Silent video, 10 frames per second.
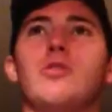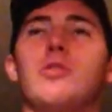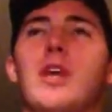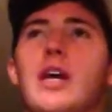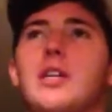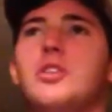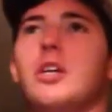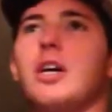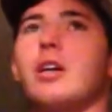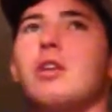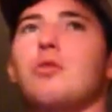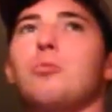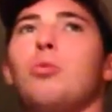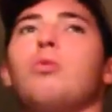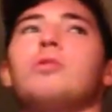go to the caddy shack and you
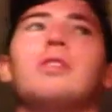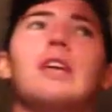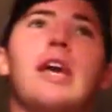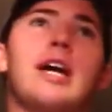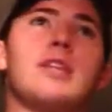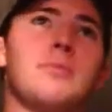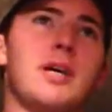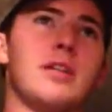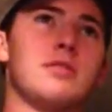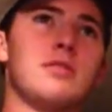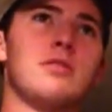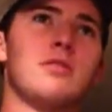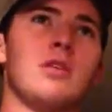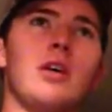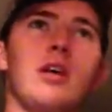report to the caddy master,
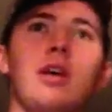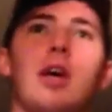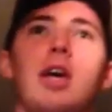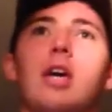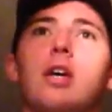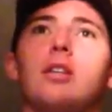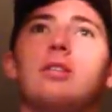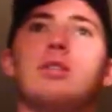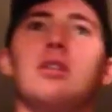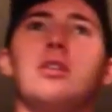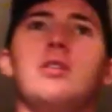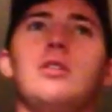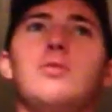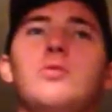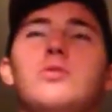and
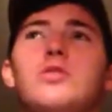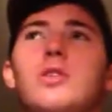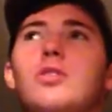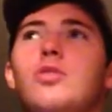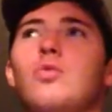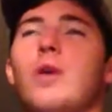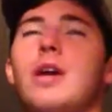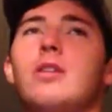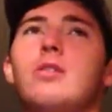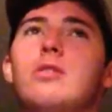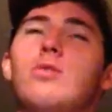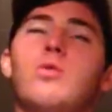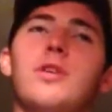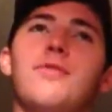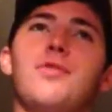he will instruct you when
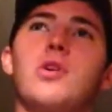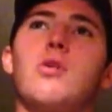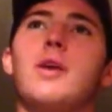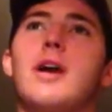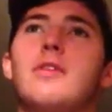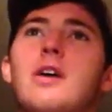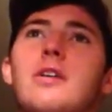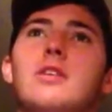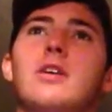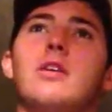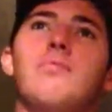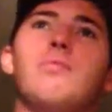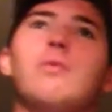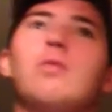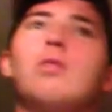or if you're going out that day.
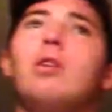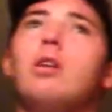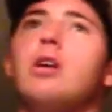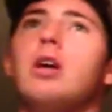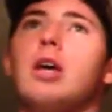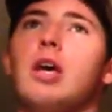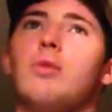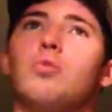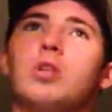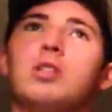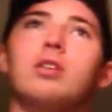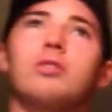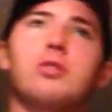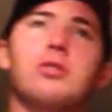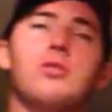And when he
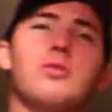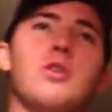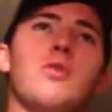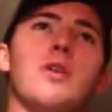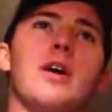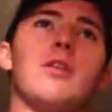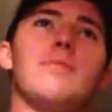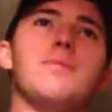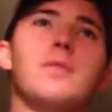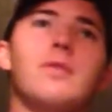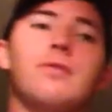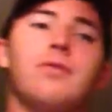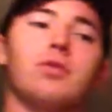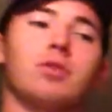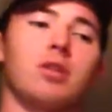tells you you're going out,
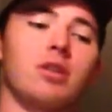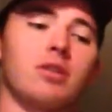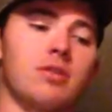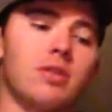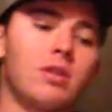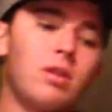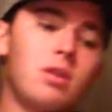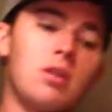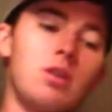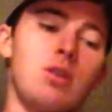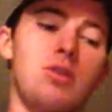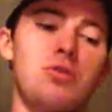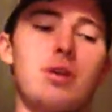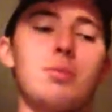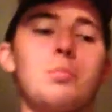first thing is you
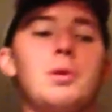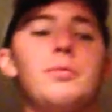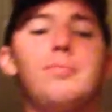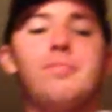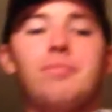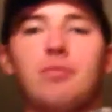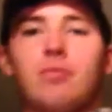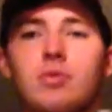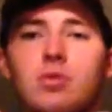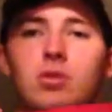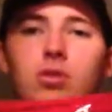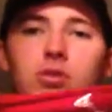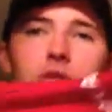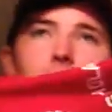grab a bib. Looks a